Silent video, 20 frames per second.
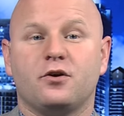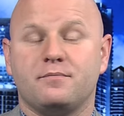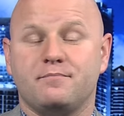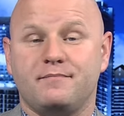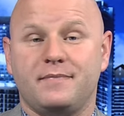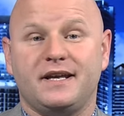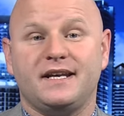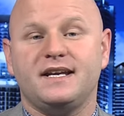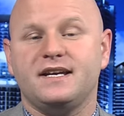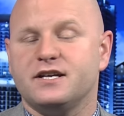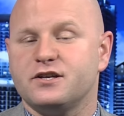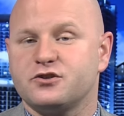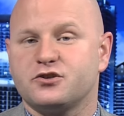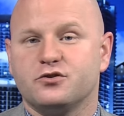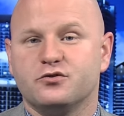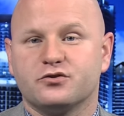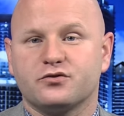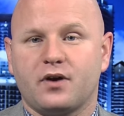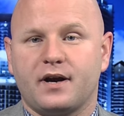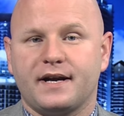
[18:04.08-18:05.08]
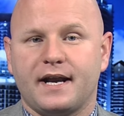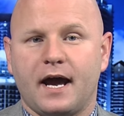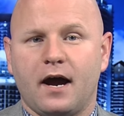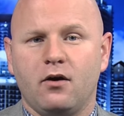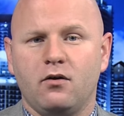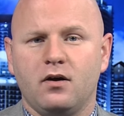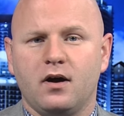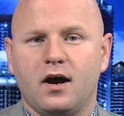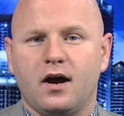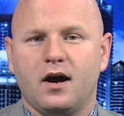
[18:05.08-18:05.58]
on many issues right
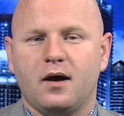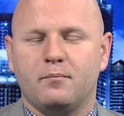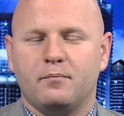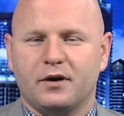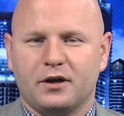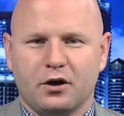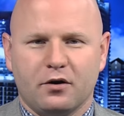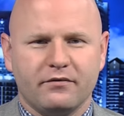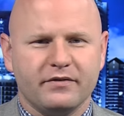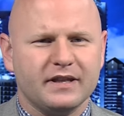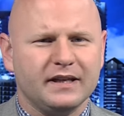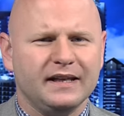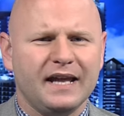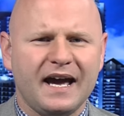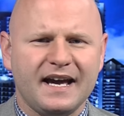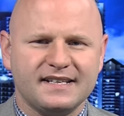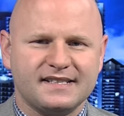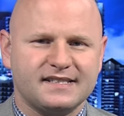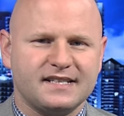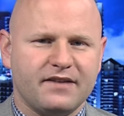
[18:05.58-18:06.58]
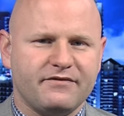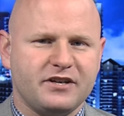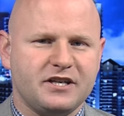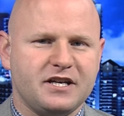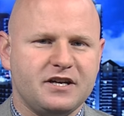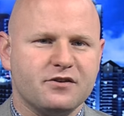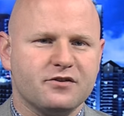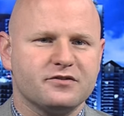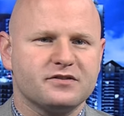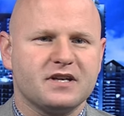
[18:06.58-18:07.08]
now, but over the last seven
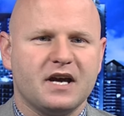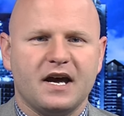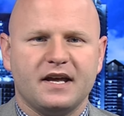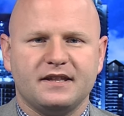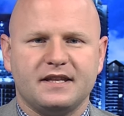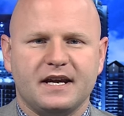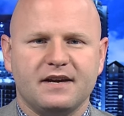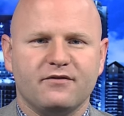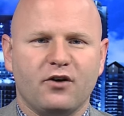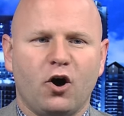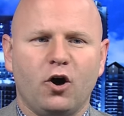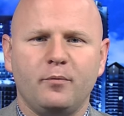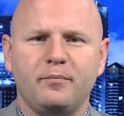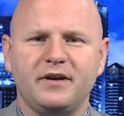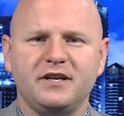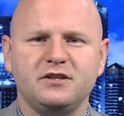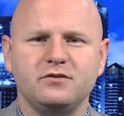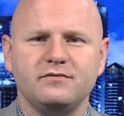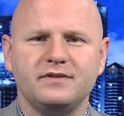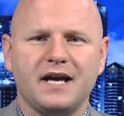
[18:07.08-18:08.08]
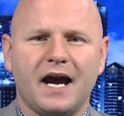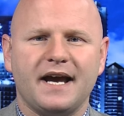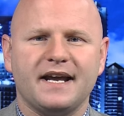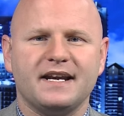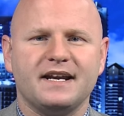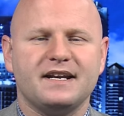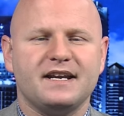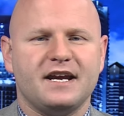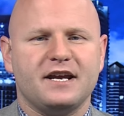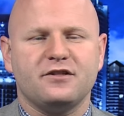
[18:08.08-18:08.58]
years, they have all been
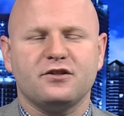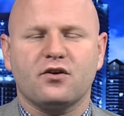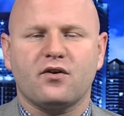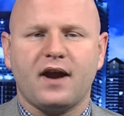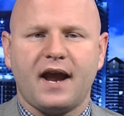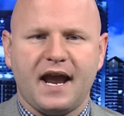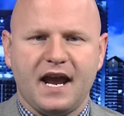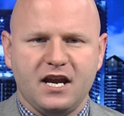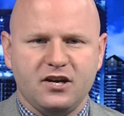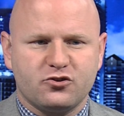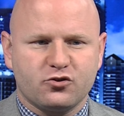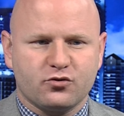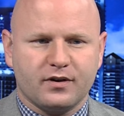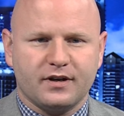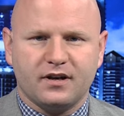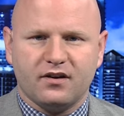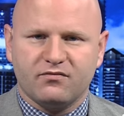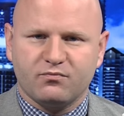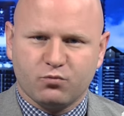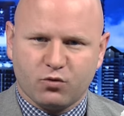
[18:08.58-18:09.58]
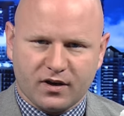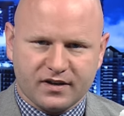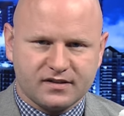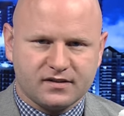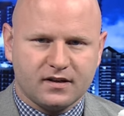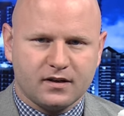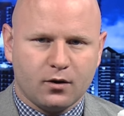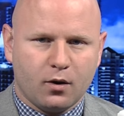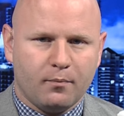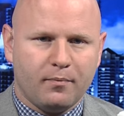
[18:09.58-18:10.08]
united in their hatred of
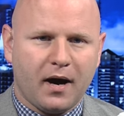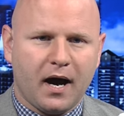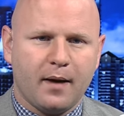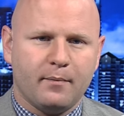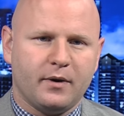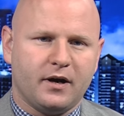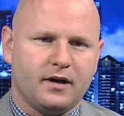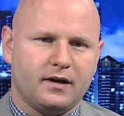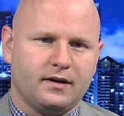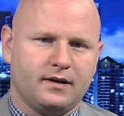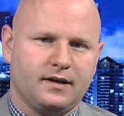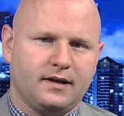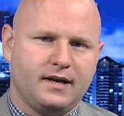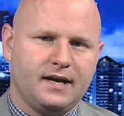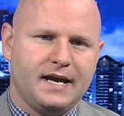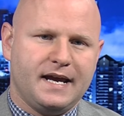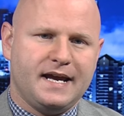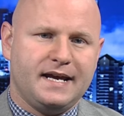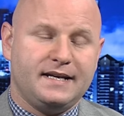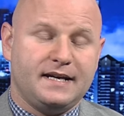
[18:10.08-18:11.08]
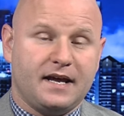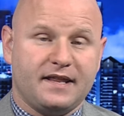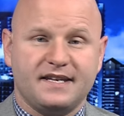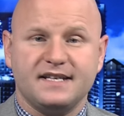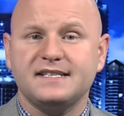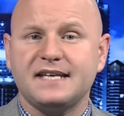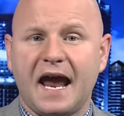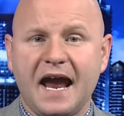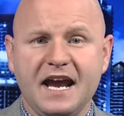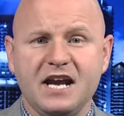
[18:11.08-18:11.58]
President Obama. Now,
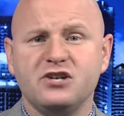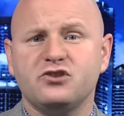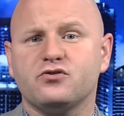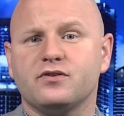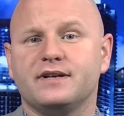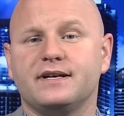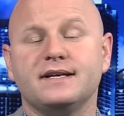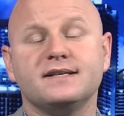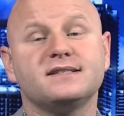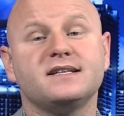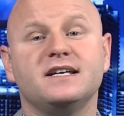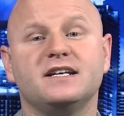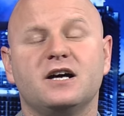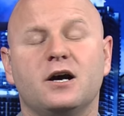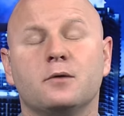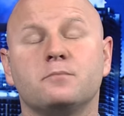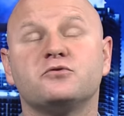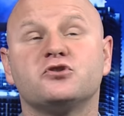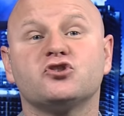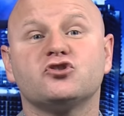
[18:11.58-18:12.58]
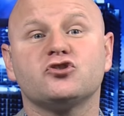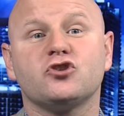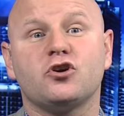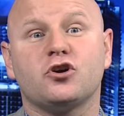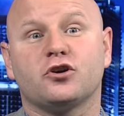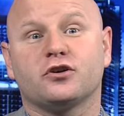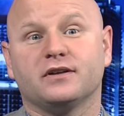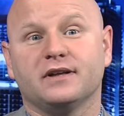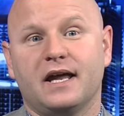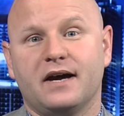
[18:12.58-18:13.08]
this hatred has hit
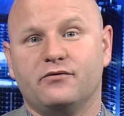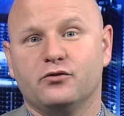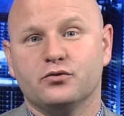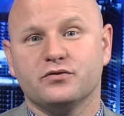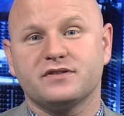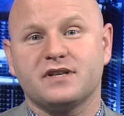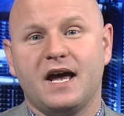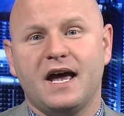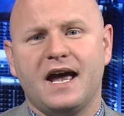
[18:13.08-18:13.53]
absurd levels